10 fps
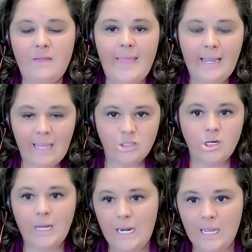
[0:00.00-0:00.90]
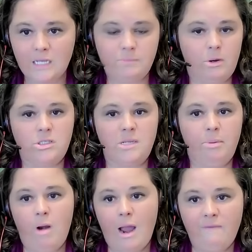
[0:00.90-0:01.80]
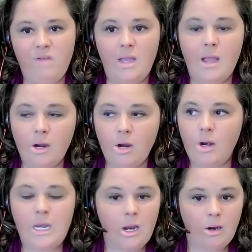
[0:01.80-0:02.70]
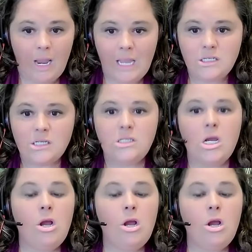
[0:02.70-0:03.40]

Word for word: and that kids are getting exposed to pornography at younger and younger ages